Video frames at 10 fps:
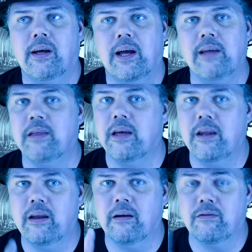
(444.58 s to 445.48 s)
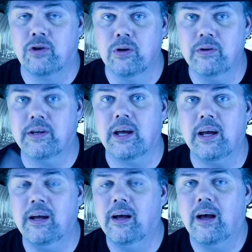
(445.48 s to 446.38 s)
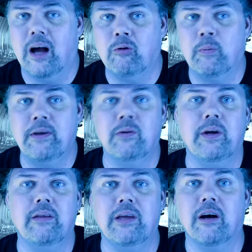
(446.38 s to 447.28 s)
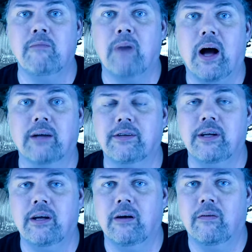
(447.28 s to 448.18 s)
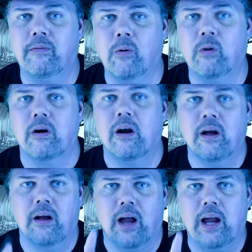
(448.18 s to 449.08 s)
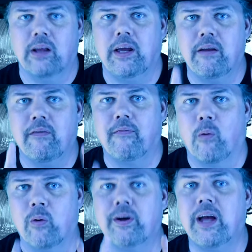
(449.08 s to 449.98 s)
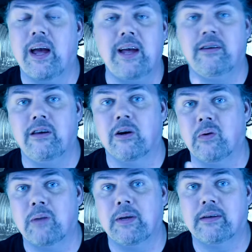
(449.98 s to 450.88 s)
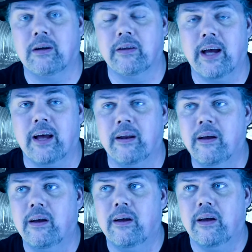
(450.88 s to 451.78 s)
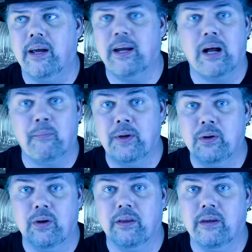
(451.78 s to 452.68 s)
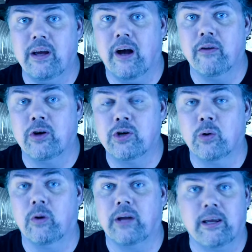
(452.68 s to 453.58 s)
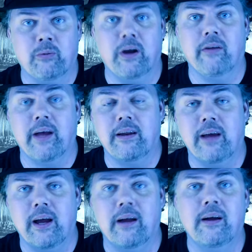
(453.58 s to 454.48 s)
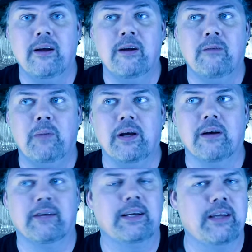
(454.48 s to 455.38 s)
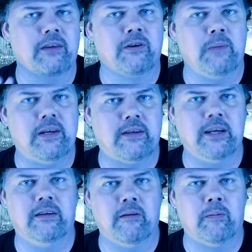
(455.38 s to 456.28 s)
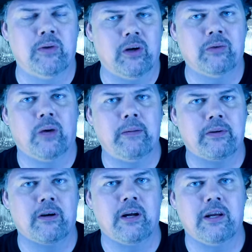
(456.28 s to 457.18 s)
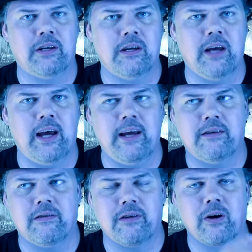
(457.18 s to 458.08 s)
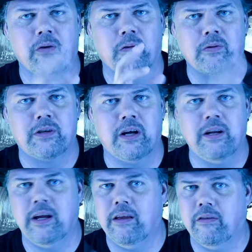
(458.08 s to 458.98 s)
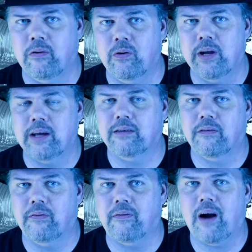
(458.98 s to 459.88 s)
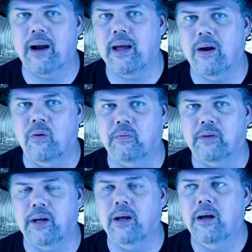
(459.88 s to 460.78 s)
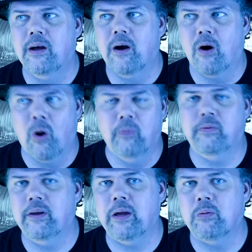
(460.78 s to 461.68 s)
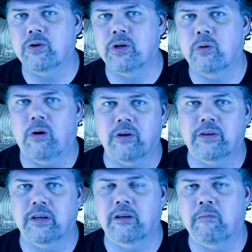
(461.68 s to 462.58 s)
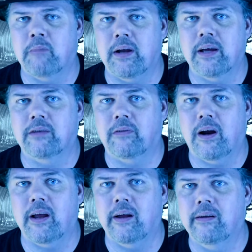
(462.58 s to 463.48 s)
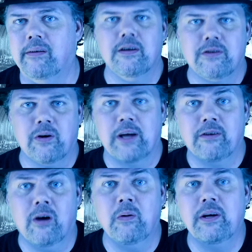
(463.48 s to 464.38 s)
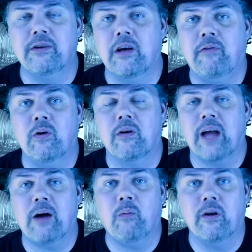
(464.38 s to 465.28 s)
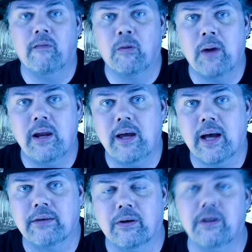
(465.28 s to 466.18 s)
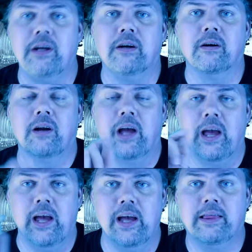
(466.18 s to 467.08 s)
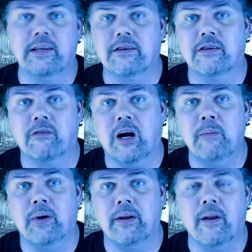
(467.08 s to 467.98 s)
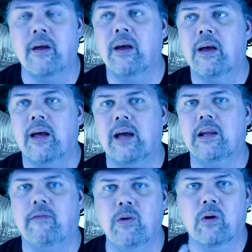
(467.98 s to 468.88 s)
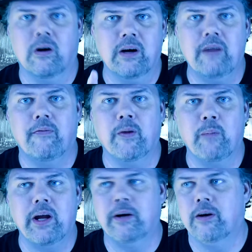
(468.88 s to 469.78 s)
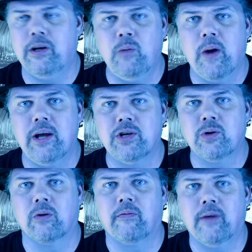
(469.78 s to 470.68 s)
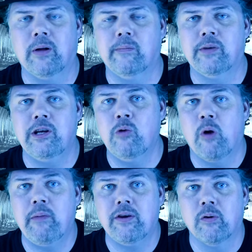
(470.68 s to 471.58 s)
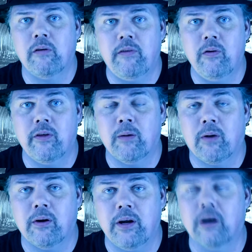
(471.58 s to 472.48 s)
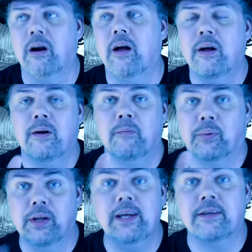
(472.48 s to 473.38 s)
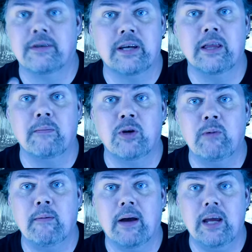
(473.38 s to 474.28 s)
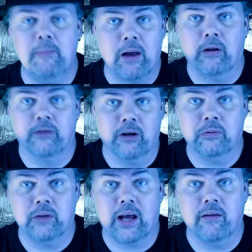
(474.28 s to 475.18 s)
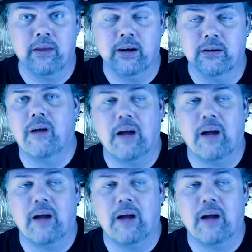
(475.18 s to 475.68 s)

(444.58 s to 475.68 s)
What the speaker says: And then Tuesday, I will be doing the unboxing for Alien 4K, so you don't want to miss on that. And I'll be doing the other short as well that day. Because, like I said, there's going to be 6 of them, so that's why I'm starting it today to go through Sunday through next Friday, hopefully. Hopefully they will show all 6 of them by next Friday. So as always, if you're not one of our maniacs on here, hit the subscribe button. And if you are a filmmaker and you make short films and you want me to review them on here, please send them to me in my email. It's also down there.